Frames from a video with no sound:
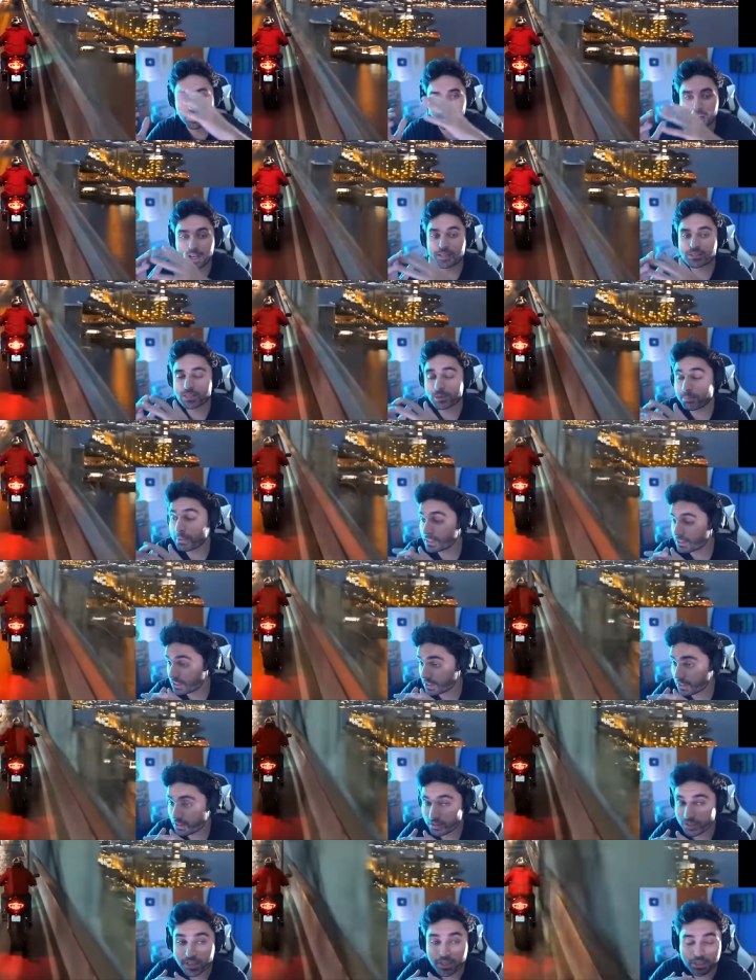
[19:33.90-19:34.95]
it's a big
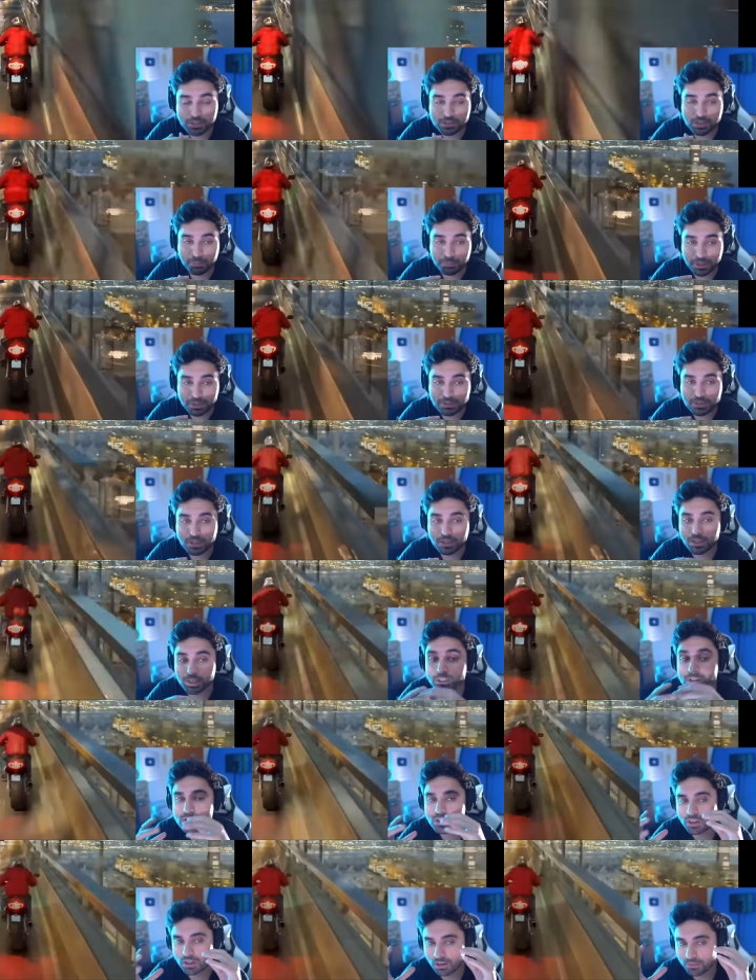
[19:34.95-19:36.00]
deal. It is a big deal
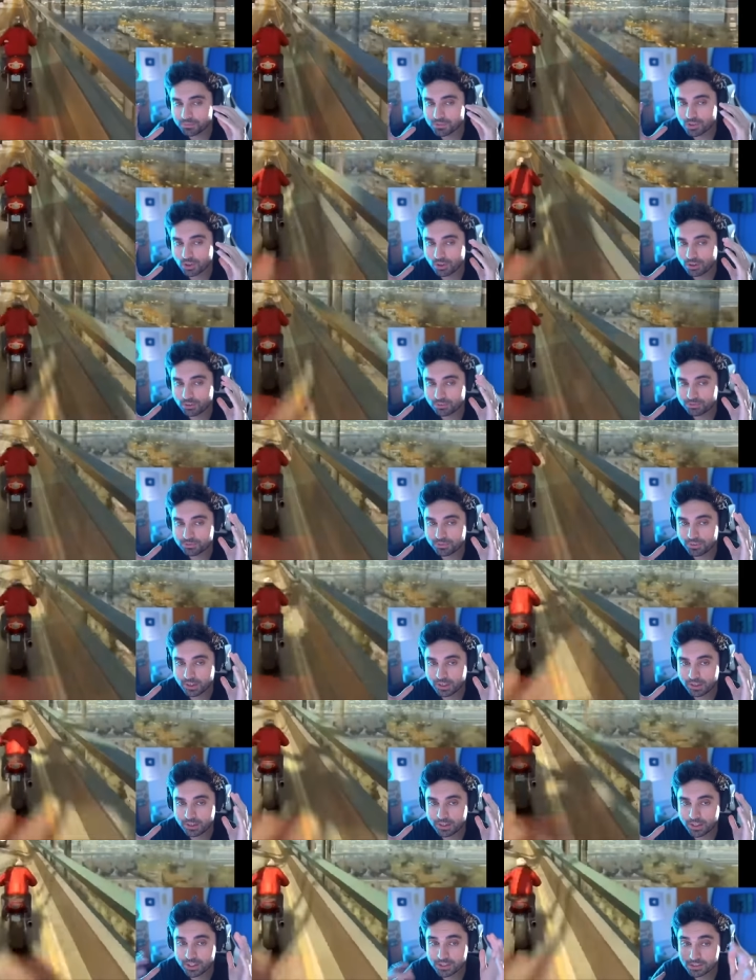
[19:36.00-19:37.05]
in terms of
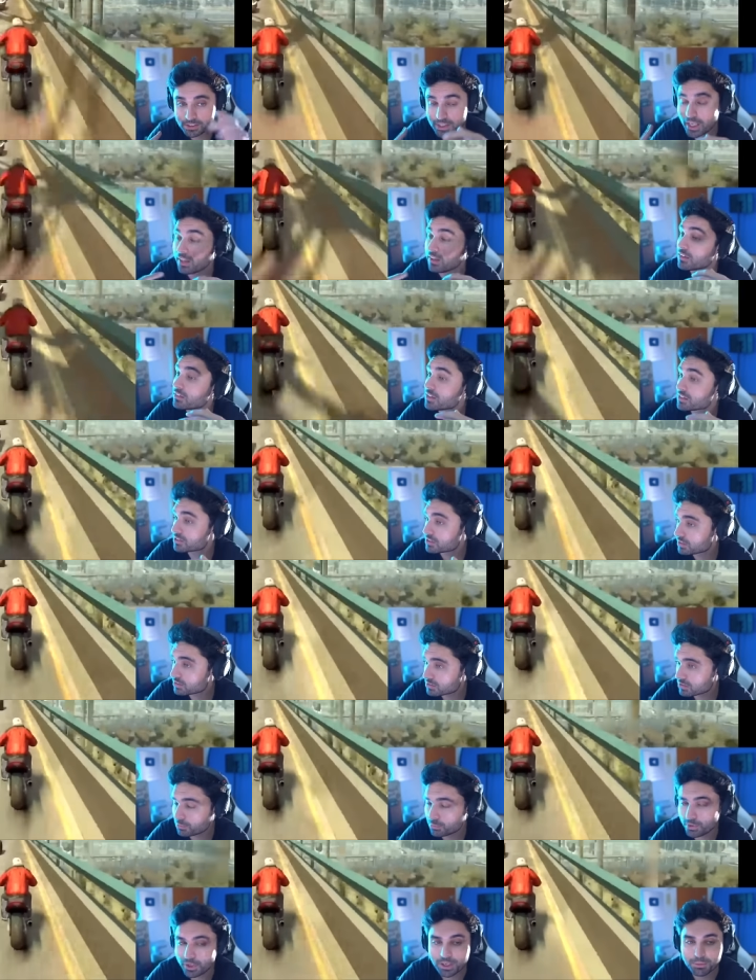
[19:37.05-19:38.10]
uh, selling the
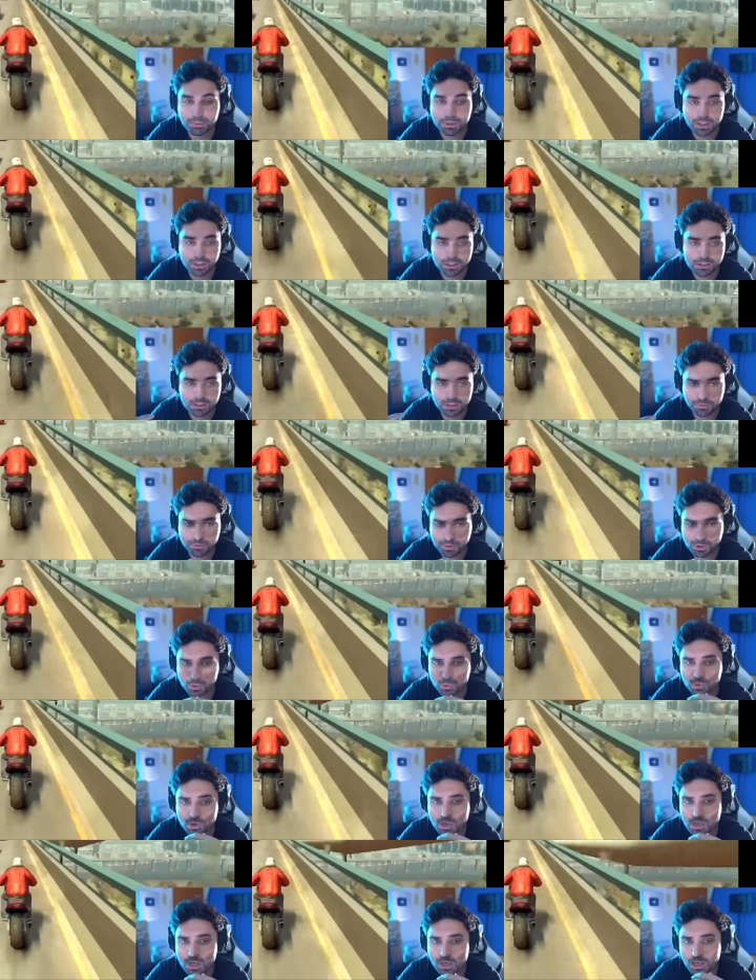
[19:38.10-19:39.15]
system, right? Because if
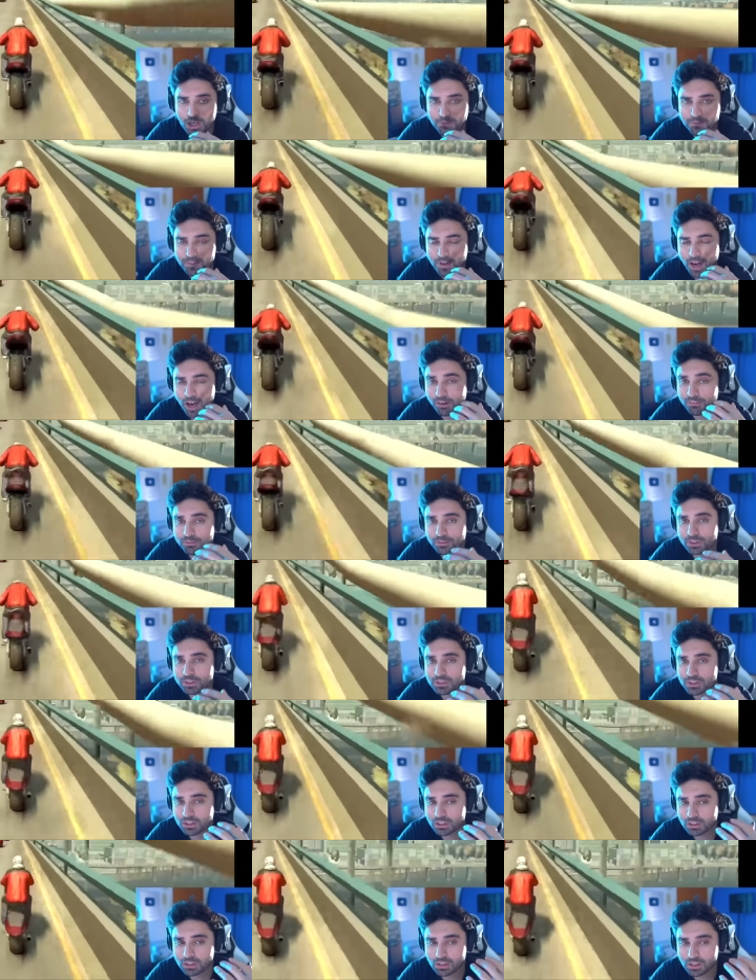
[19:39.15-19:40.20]
you, if
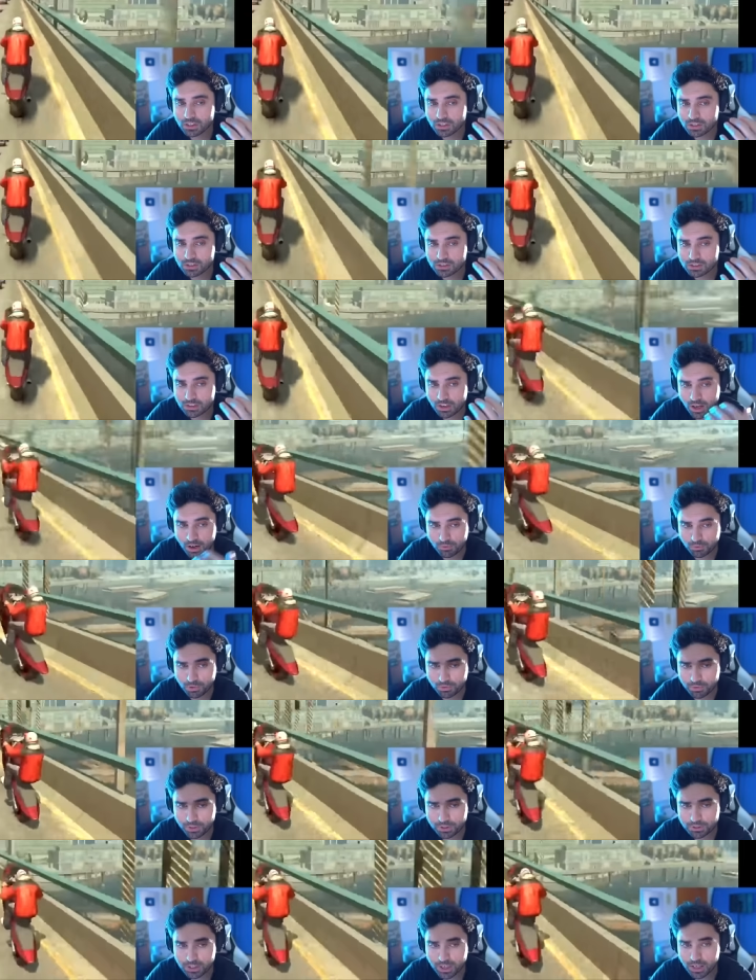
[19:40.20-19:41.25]
everything is
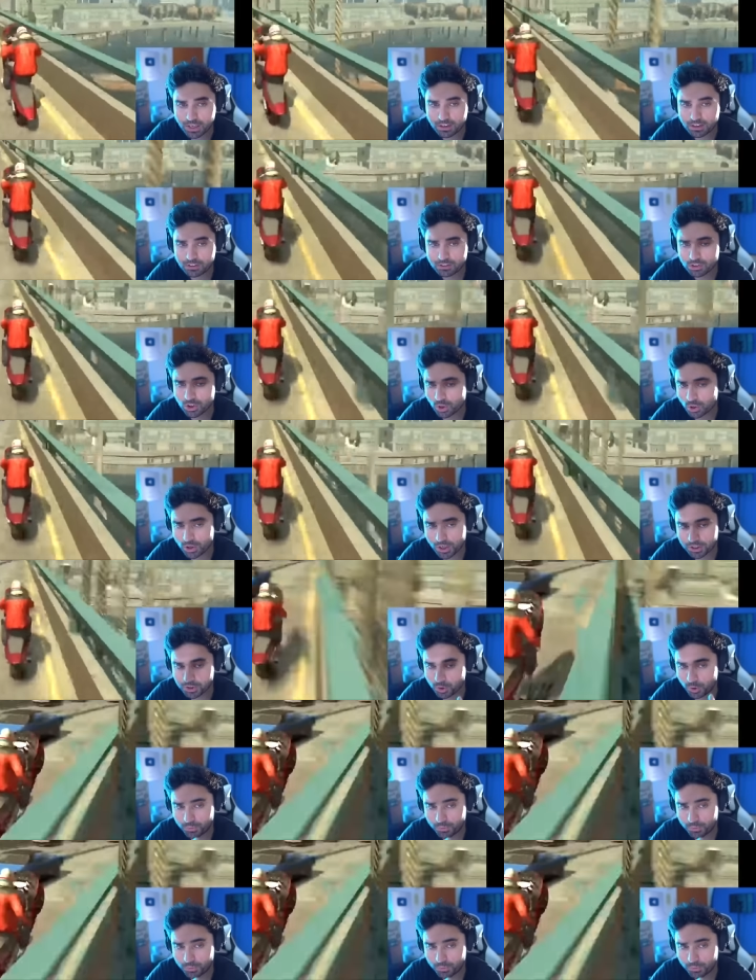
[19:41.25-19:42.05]
everywhere, then you're gonna